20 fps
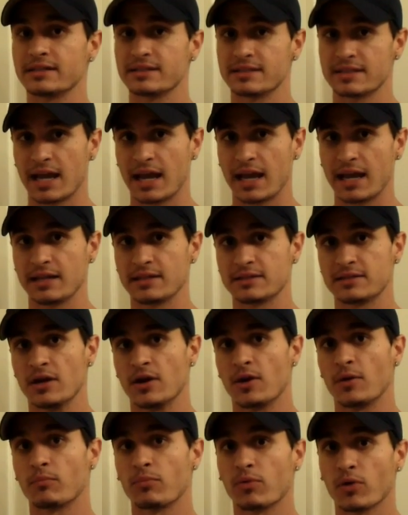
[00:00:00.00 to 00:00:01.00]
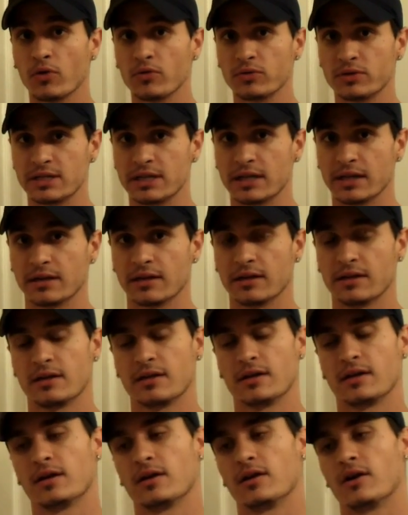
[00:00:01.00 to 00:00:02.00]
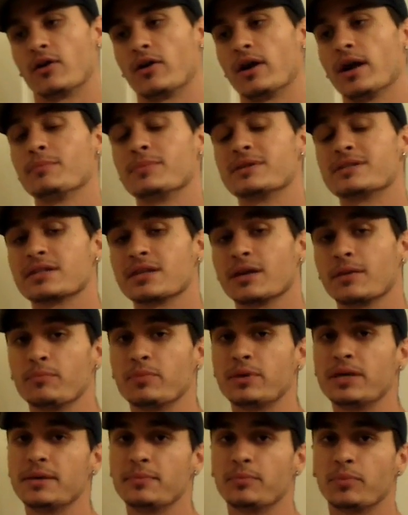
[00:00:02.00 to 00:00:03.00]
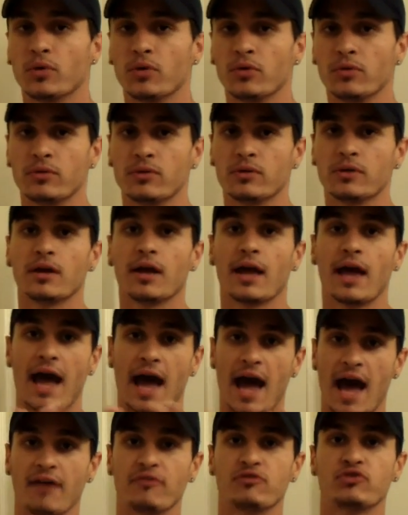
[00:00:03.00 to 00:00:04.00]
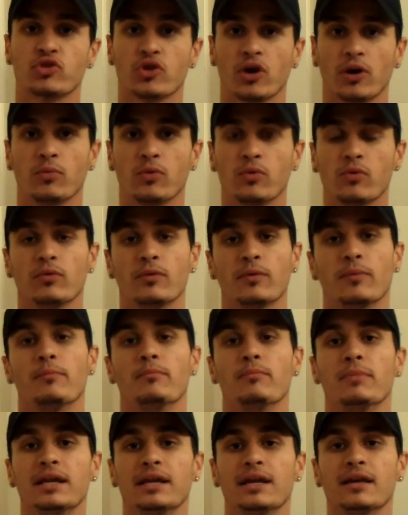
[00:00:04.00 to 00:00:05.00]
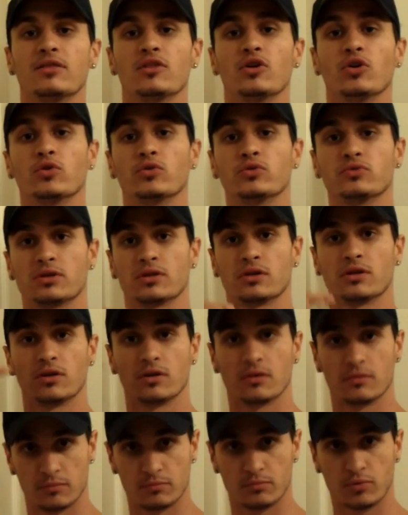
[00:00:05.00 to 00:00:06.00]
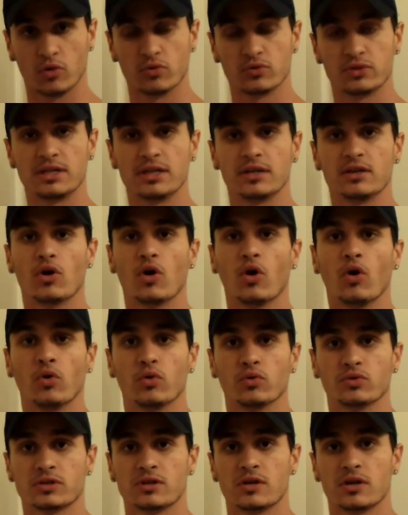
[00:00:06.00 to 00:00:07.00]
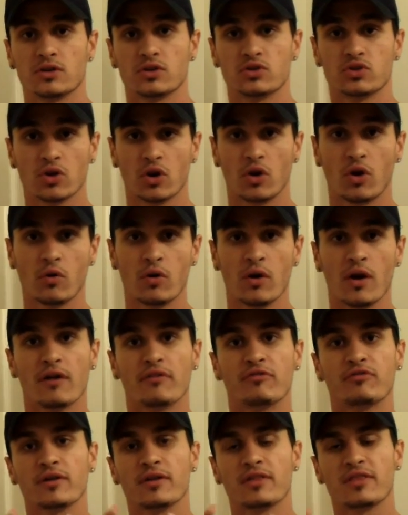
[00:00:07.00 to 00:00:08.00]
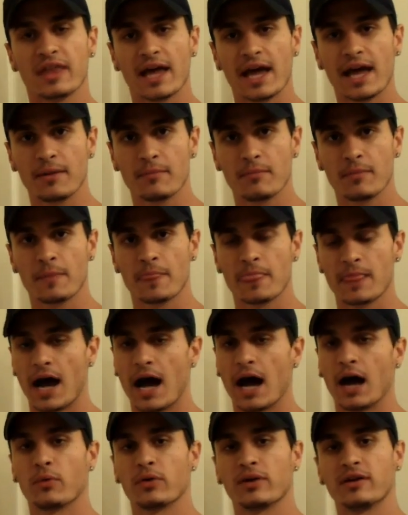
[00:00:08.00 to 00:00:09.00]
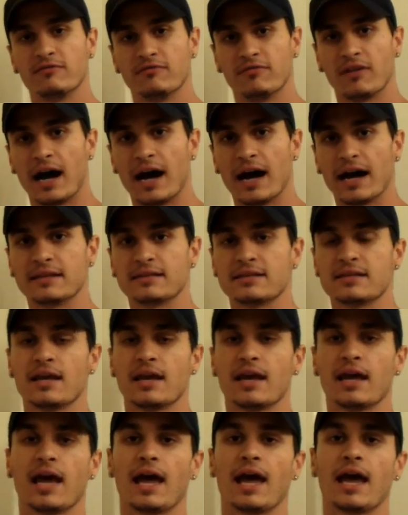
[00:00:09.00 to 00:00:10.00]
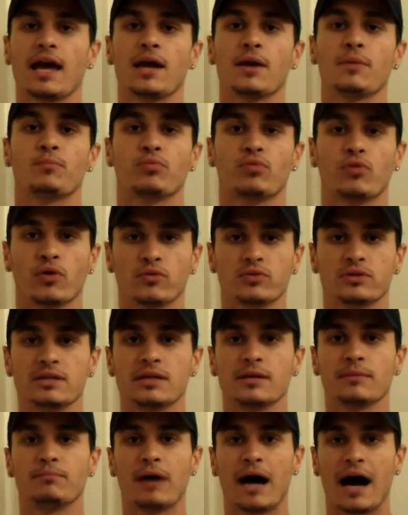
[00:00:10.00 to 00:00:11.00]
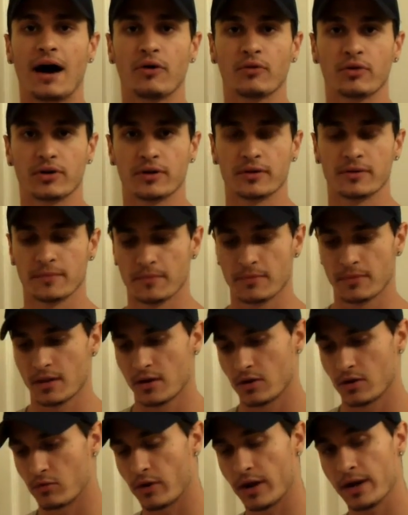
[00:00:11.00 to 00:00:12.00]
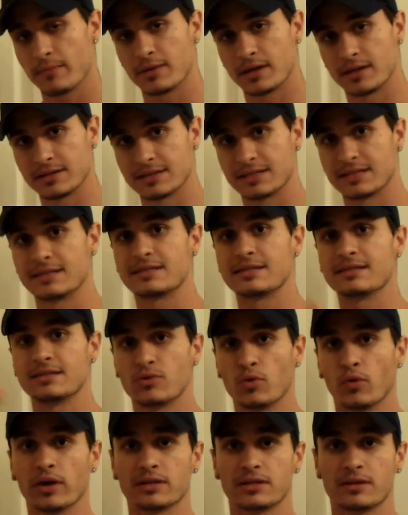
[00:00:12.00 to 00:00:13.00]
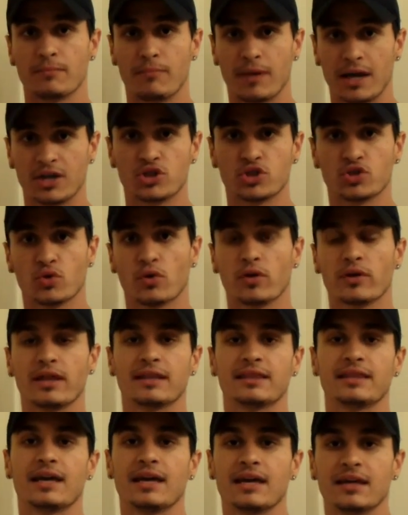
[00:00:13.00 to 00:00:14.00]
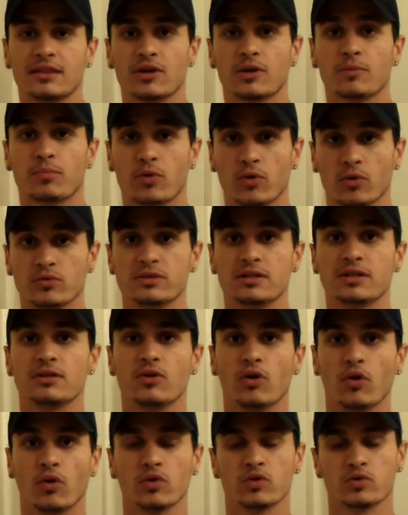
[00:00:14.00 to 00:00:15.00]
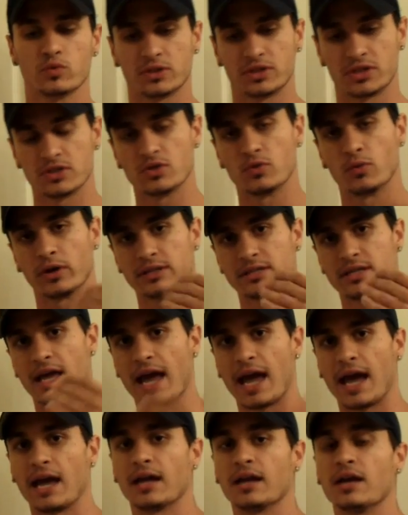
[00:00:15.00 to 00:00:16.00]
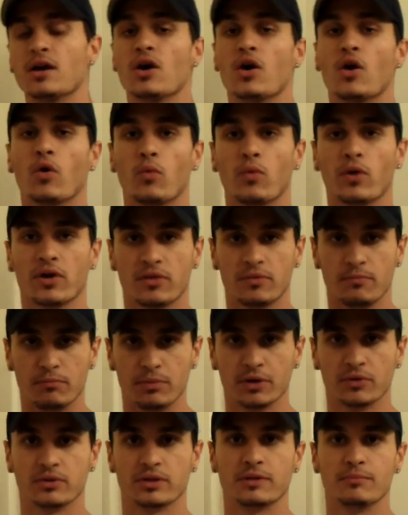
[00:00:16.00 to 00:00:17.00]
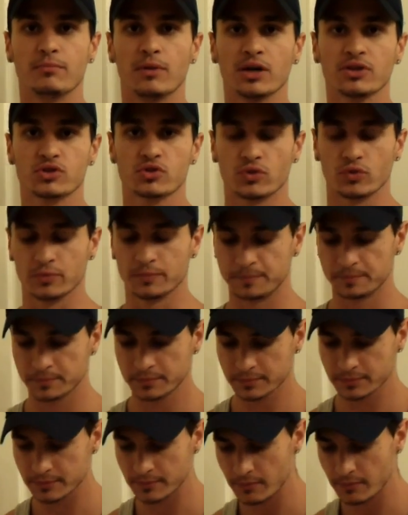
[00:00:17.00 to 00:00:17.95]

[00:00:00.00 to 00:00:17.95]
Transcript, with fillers: contains protein. All right, but some people have trouble meeting those protein goals. So for them, I would advise a protein powder, right? Because this is going to make sure that they hit their protein goals, which is going to aid with building muscle.